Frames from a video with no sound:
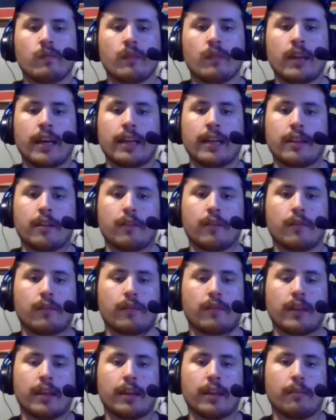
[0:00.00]
I
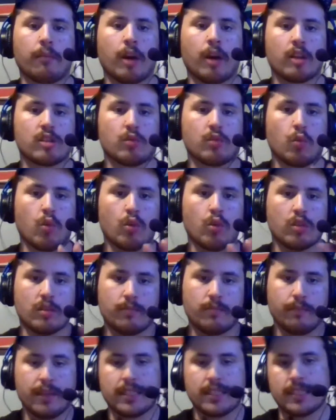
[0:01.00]
love. And Monster Wars
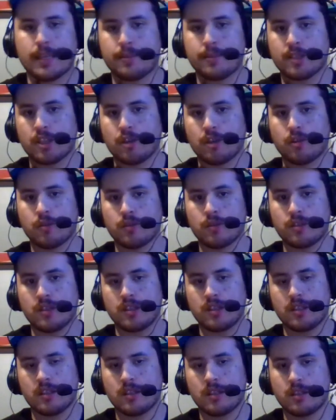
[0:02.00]
best
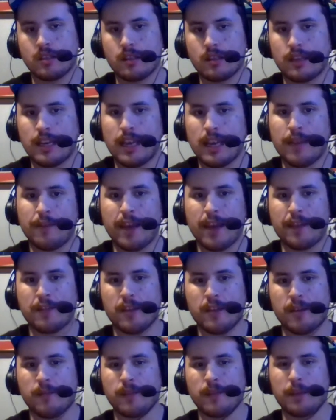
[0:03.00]
episodes. If I have
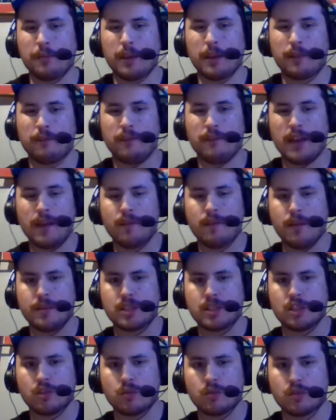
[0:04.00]
them, they make five
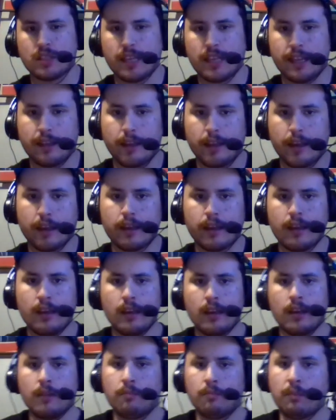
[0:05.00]
episodes I like.
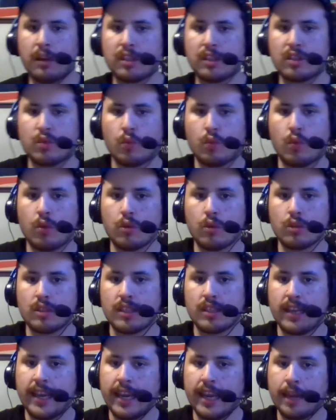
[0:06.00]
Monster
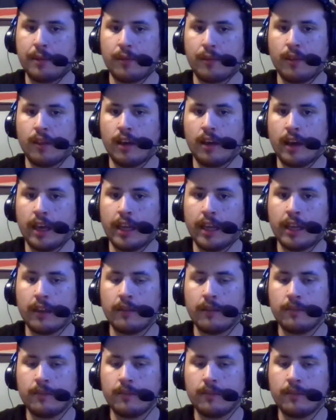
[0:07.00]
Wars, End of the Line,